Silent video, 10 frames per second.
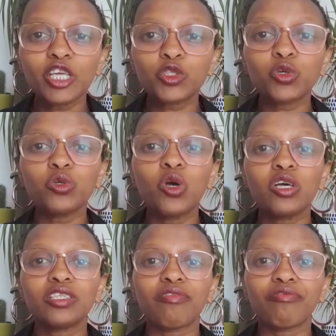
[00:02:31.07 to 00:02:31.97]
to
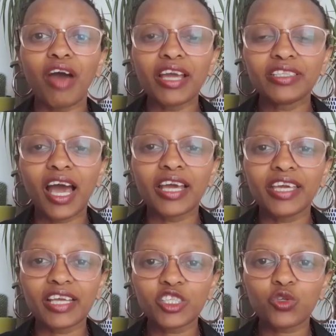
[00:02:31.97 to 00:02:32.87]
the fight
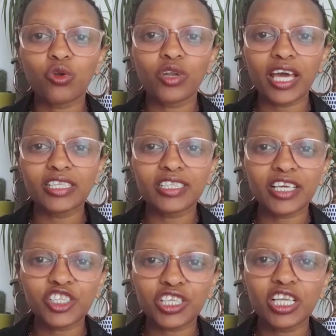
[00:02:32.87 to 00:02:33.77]
against
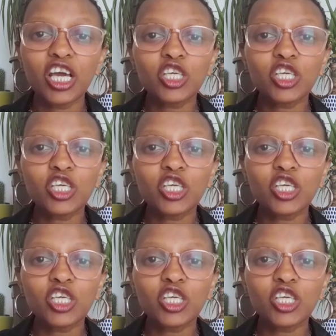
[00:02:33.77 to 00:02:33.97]
colonization